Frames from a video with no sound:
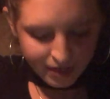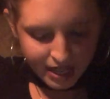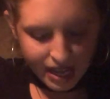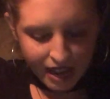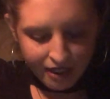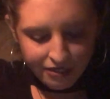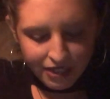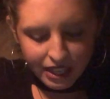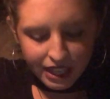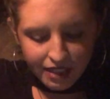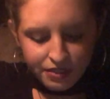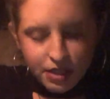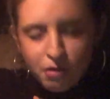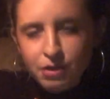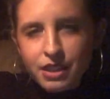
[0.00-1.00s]
Yeah, I feel like
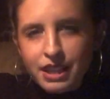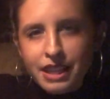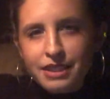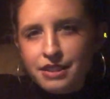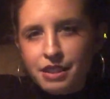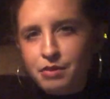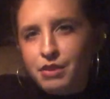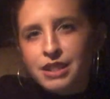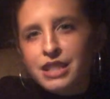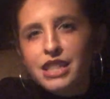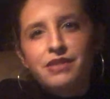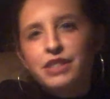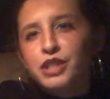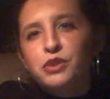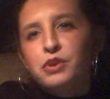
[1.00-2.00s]
if someone if someone's
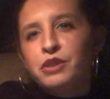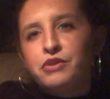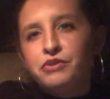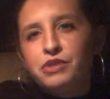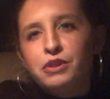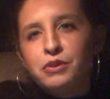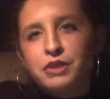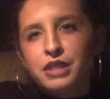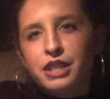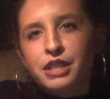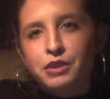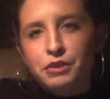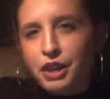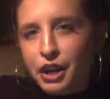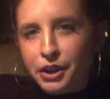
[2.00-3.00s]
leaving you confused,
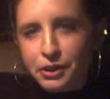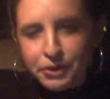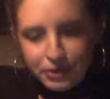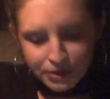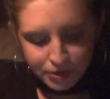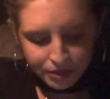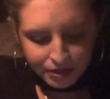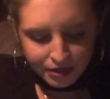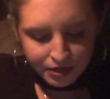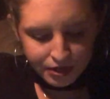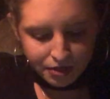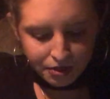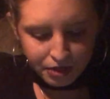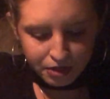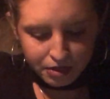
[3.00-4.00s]
then you know.
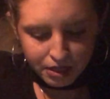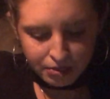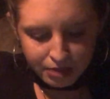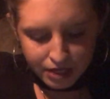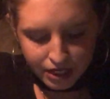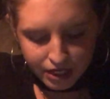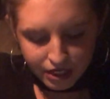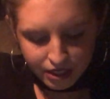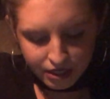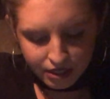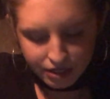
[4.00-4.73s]
You know, Gemini.